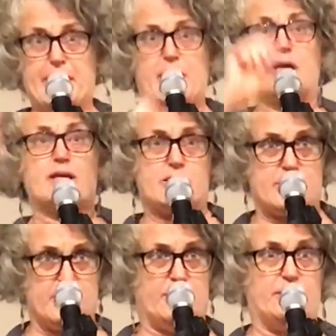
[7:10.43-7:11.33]
big
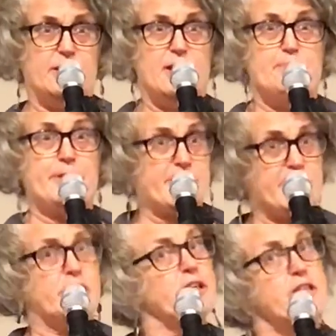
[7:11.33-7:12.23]
deal,
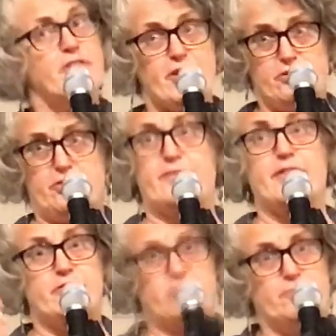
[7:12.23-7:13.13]
particularly to those of
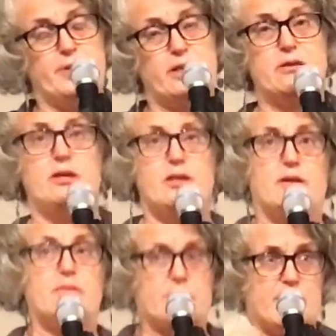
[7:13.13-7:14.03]
us who've
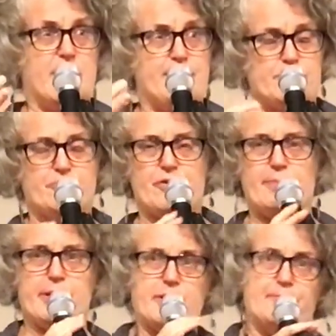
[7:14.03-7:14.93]
been kept
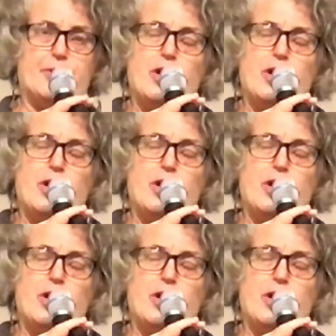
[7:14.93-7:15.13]
from it.